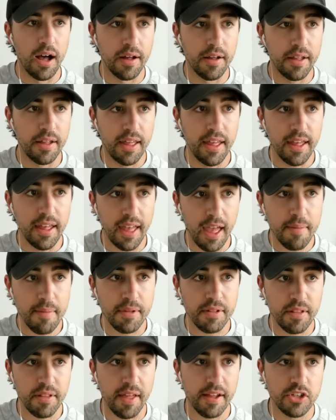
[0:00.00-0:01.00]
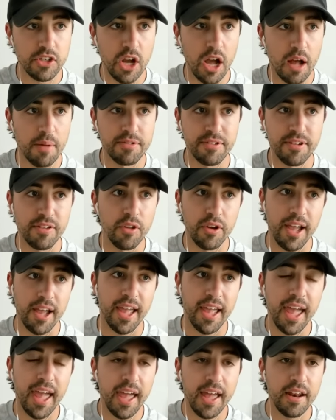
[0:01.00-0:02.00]
he came into that job and said, look, I
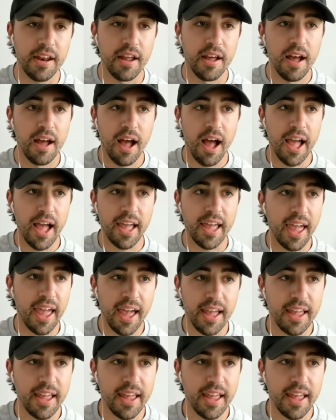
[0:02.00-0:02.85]
can't